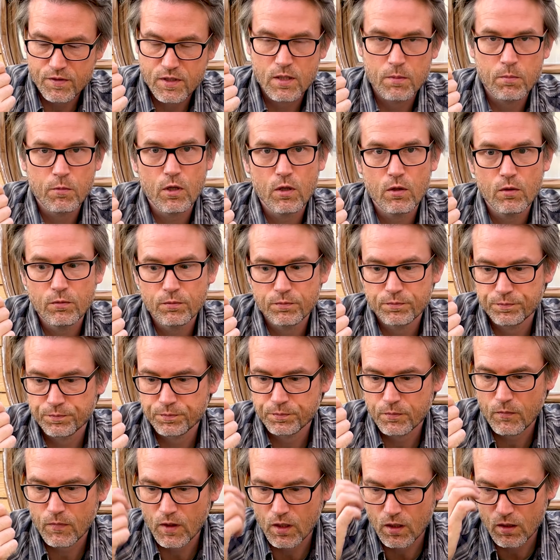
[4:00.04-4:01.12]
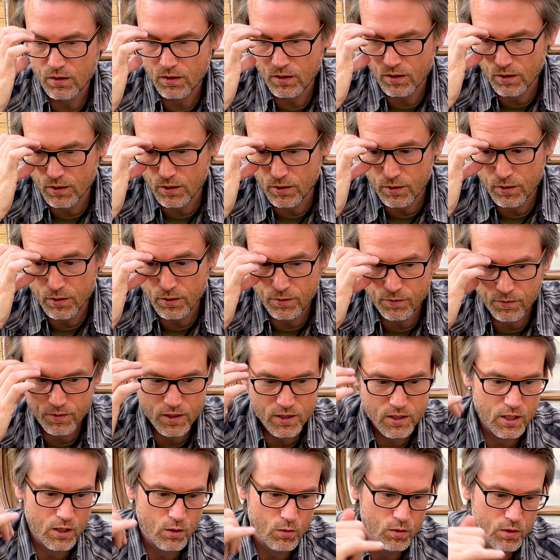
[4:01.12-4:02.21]
Simcoe.
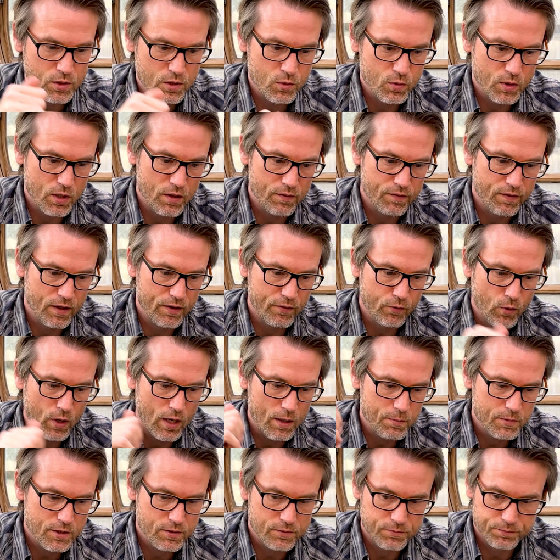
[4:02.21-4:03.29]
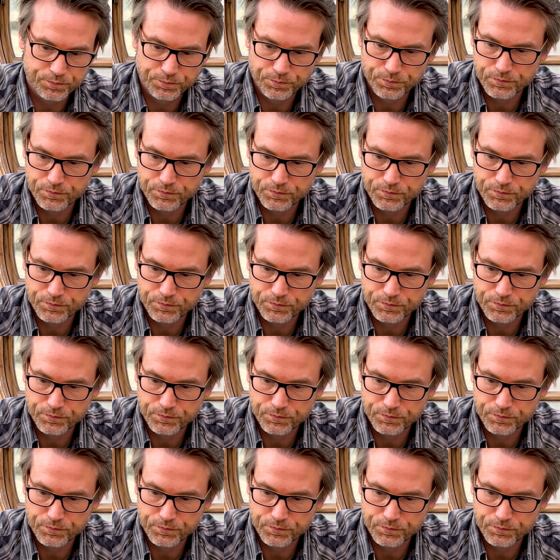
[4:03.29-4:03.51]
This equals 25 grams.